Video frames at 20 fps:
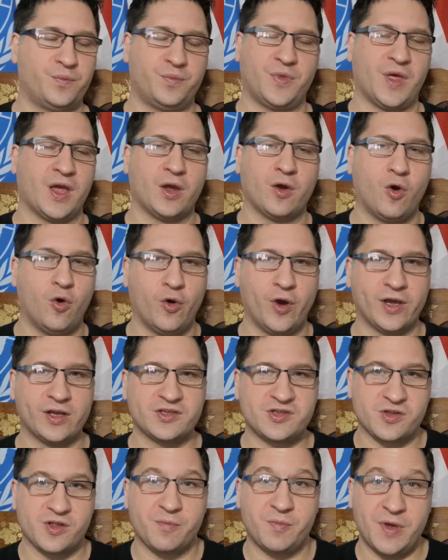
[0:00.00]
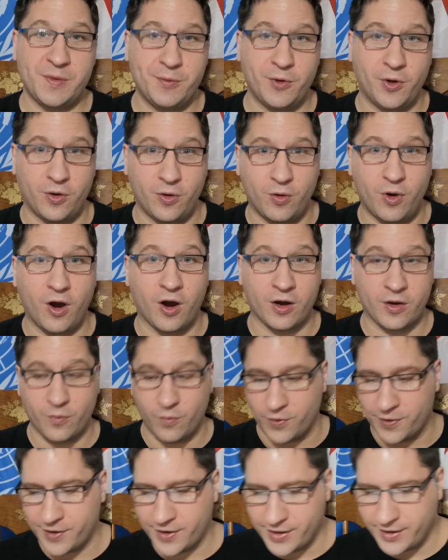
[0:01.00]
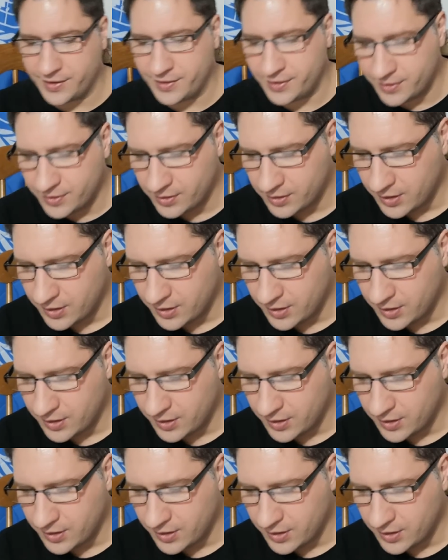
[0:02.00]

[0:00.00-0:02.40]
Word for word: thing going so that people aren't worried